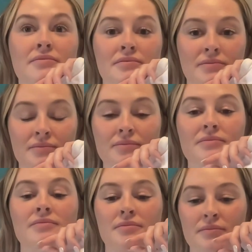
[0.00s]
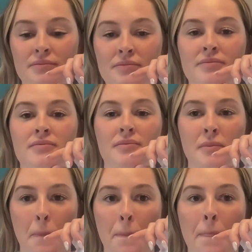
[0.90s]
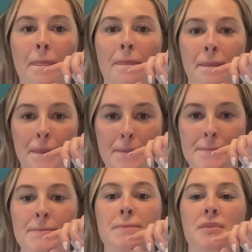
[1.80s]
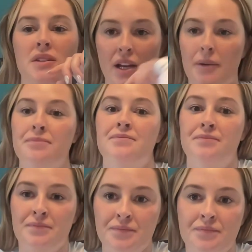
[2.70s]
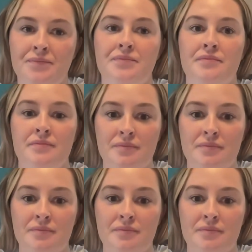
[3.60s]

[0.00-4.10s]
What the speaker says: mm-hmm. you guys switch him to the turf. And to me, yeah. in that second race, he